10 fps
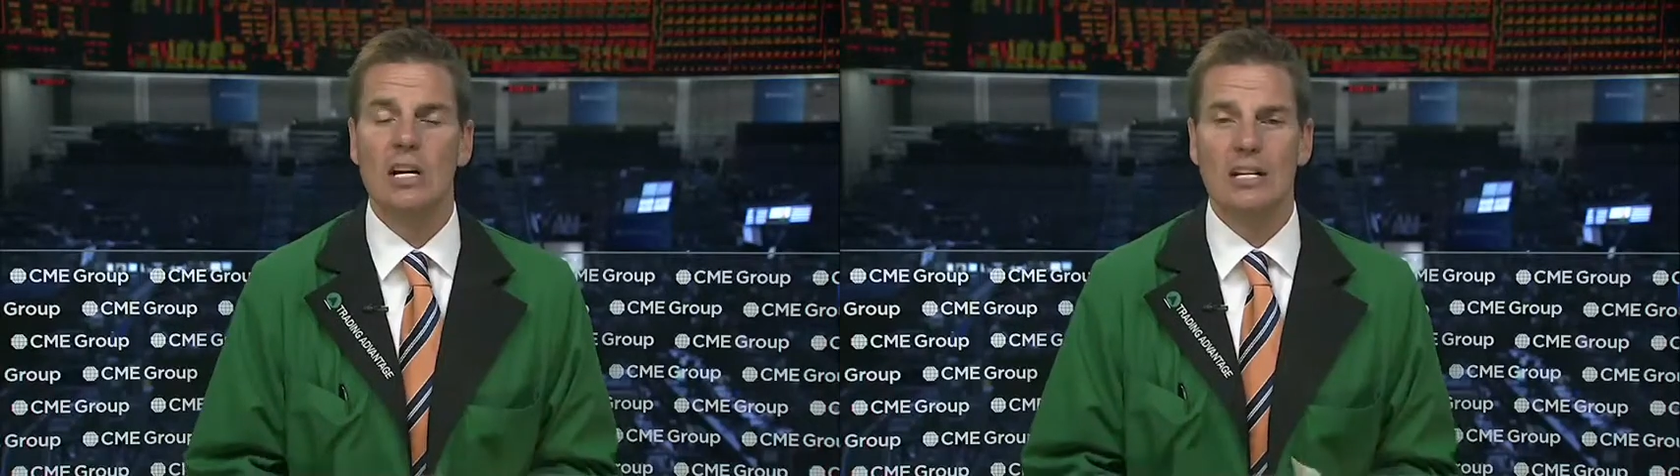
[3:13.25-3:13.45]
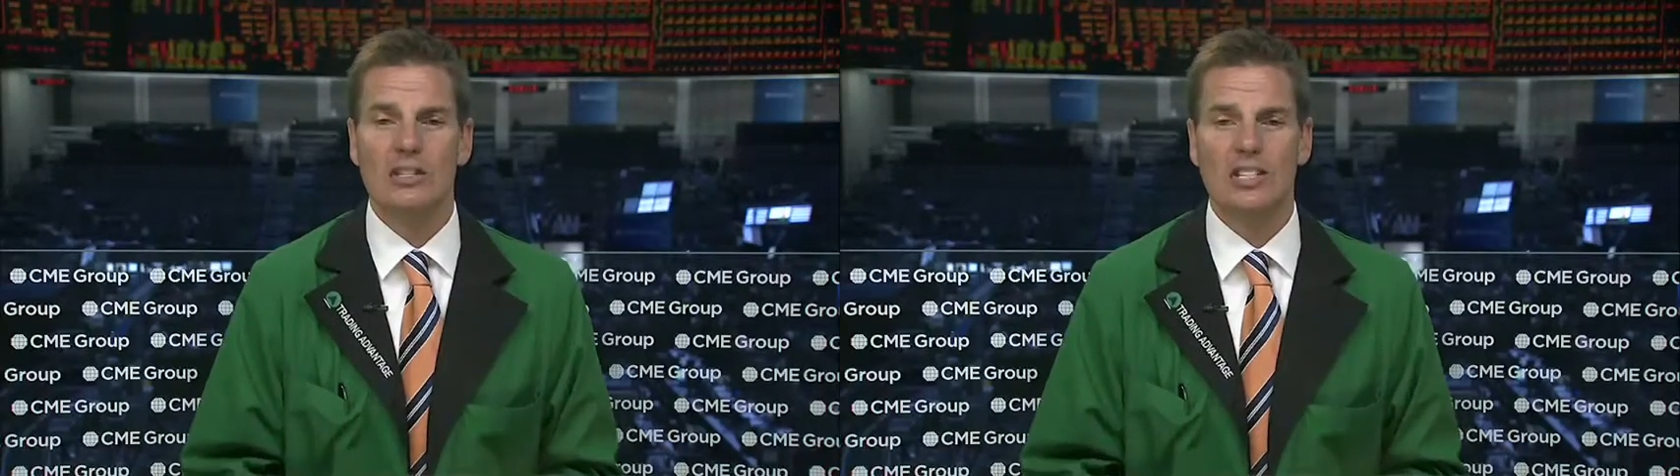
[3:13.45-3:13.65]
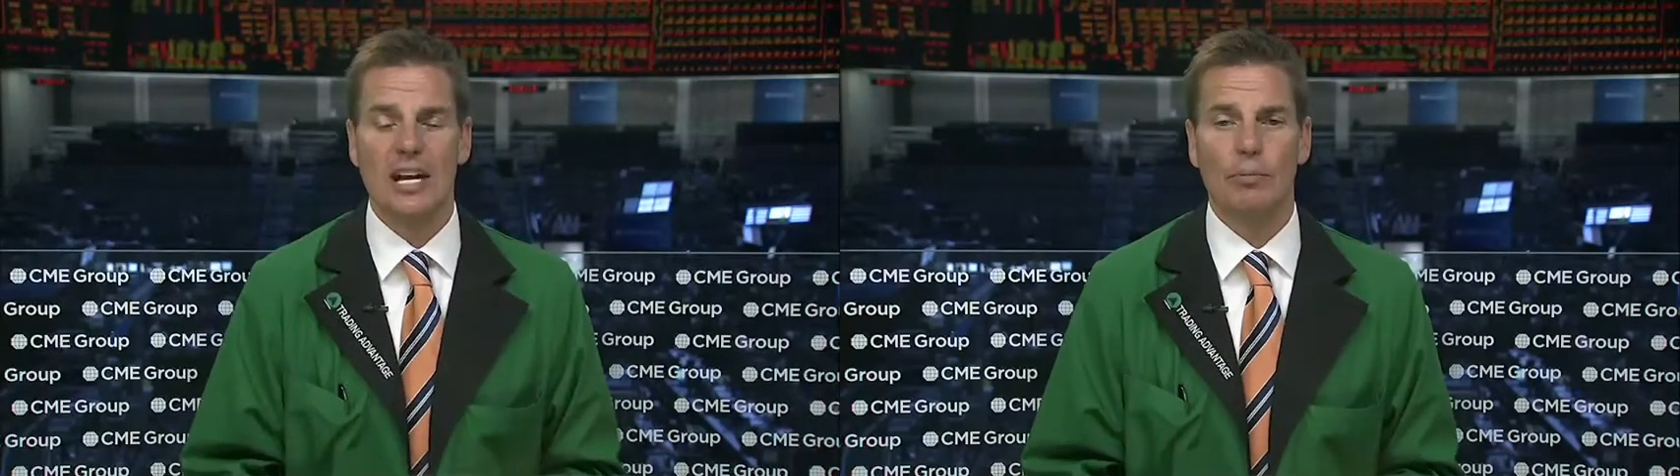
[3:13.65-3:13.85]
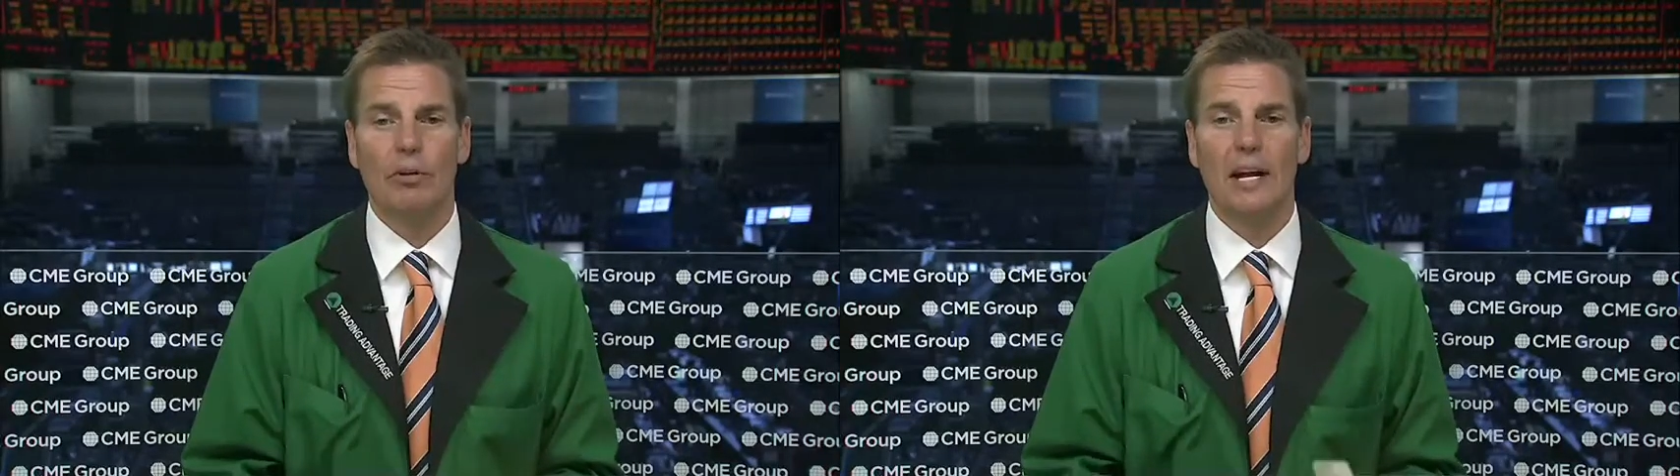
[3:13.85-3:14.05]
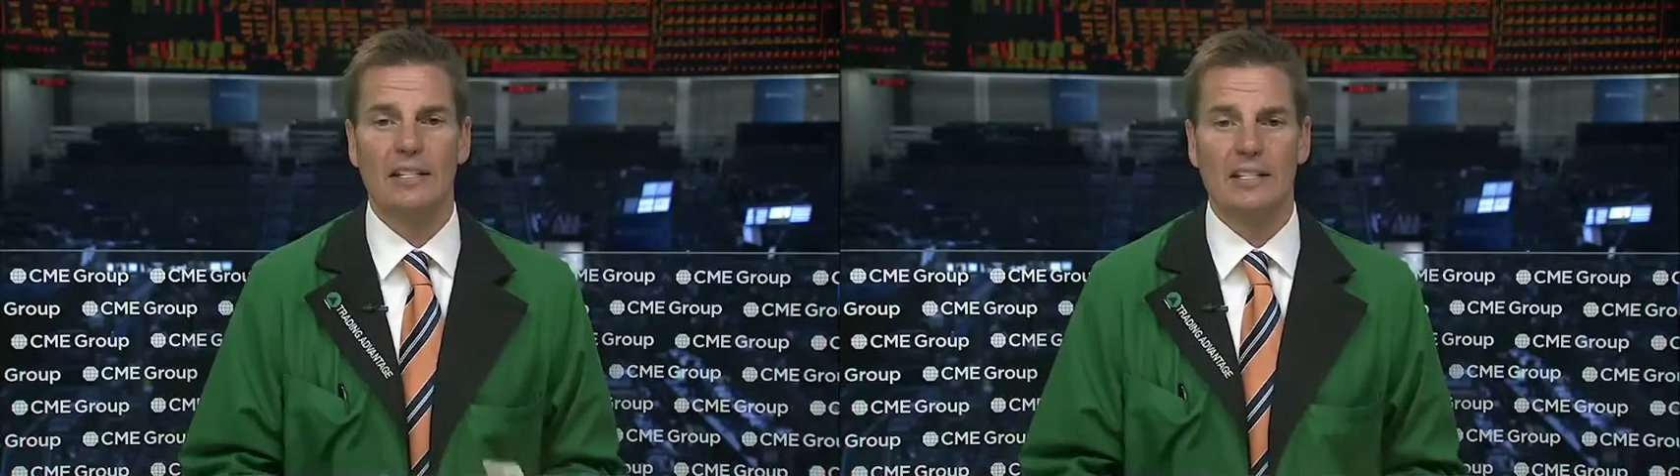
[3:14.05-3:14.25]

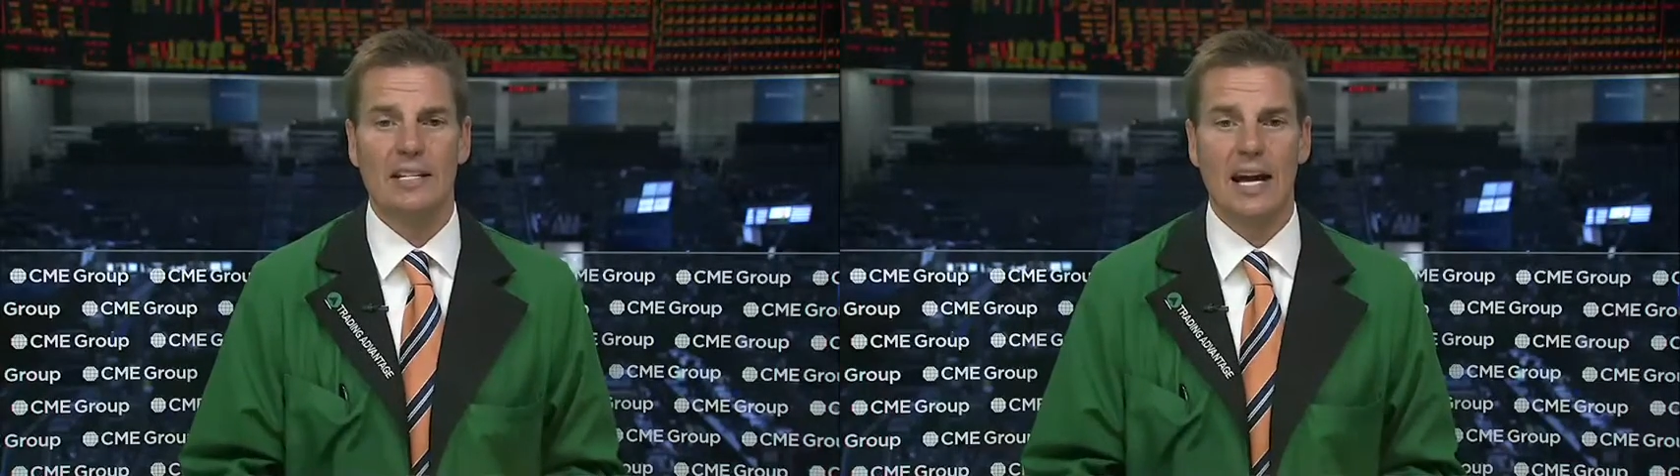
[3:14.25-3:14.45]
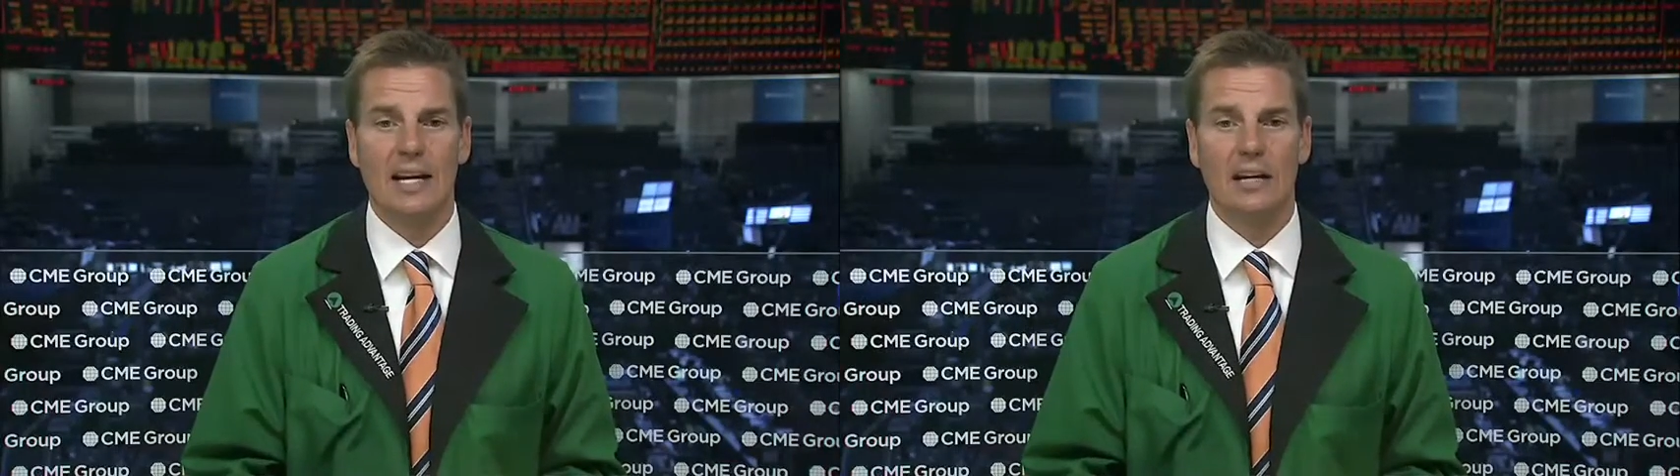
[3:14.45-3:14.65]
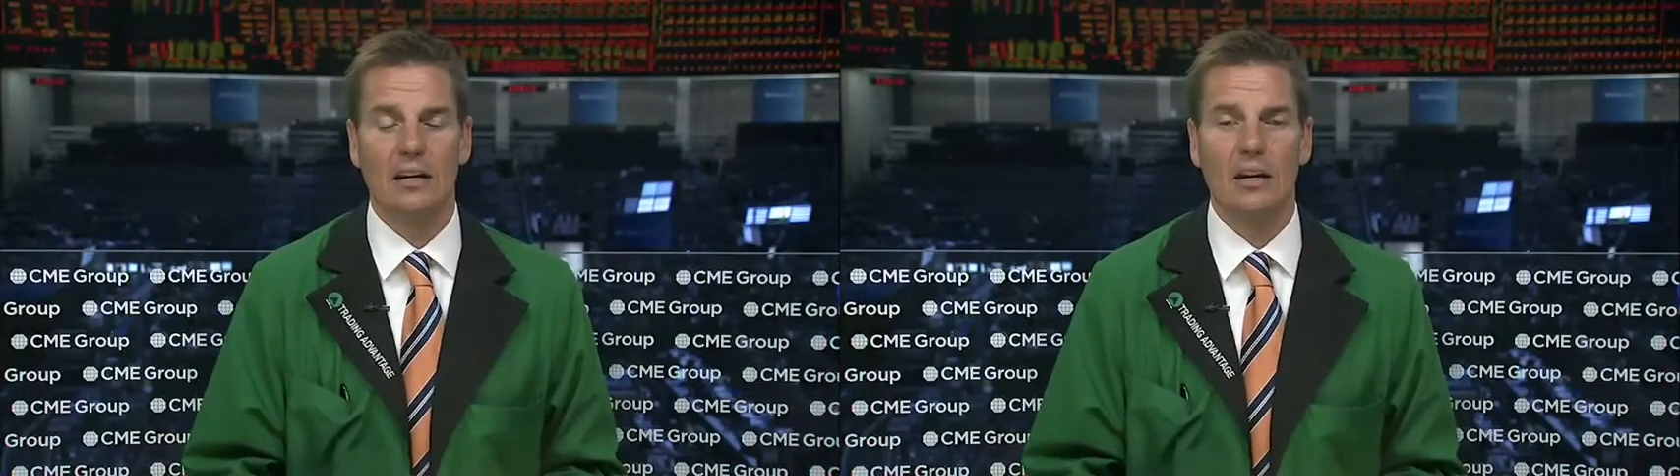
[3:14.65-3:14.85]
stable and steady.